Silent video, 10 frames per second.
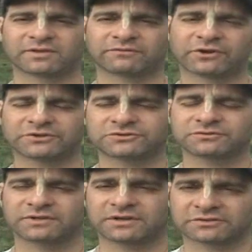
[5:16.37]
They're very
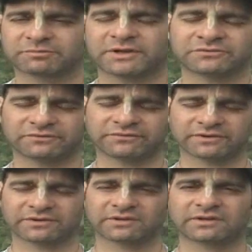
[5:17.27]
inexpensive,
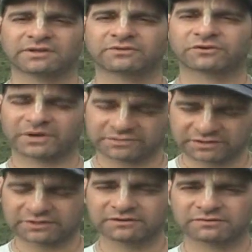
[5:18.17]
and so I
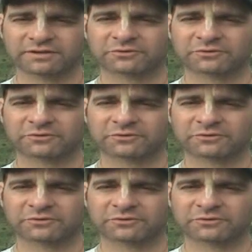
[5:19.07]
did it.